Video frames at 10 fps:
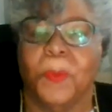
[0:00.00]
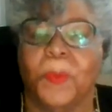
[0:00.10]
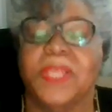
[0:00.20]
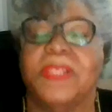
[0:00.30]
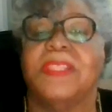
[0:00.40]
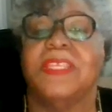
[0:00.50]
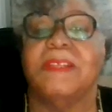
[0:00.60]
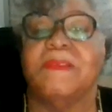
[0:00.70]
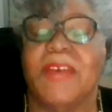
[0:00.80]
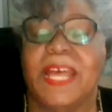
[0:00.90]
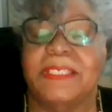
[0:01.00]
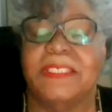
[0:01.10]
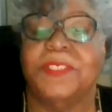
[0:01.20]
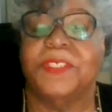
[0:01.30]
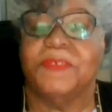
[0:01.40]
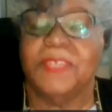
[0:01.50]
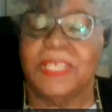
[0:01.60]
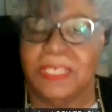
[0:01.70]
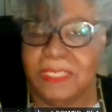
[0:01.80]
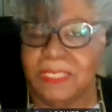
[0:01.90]
win the advantage of
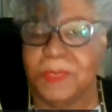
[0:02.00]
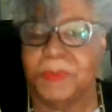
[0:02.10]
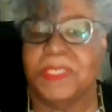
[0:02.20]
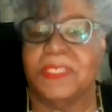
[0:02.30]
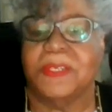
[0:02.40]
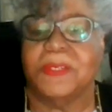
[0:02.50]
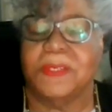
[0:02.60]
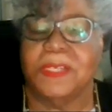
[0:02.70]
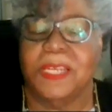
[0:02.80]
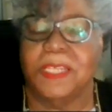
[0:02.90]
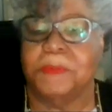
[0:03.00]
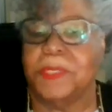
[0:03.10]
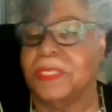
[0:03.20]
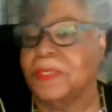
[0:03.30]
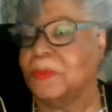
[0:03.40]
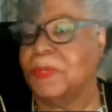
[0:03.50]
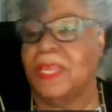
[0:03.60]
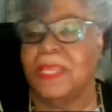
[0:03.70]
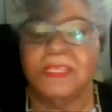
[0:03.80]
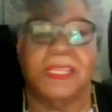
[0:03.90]
getting this particular client because we
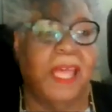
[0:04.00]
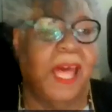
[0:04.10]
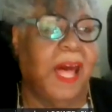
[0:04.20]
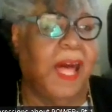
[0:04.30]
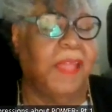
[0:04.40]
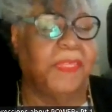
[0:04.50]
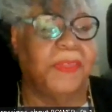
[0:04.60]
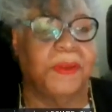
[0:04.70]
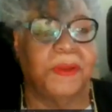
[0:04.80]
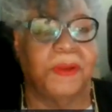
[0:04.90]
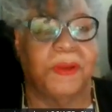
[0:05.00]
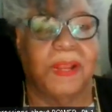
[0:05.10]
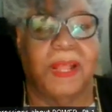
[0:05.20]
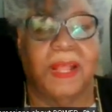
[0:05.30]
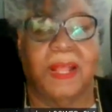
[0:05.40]
had either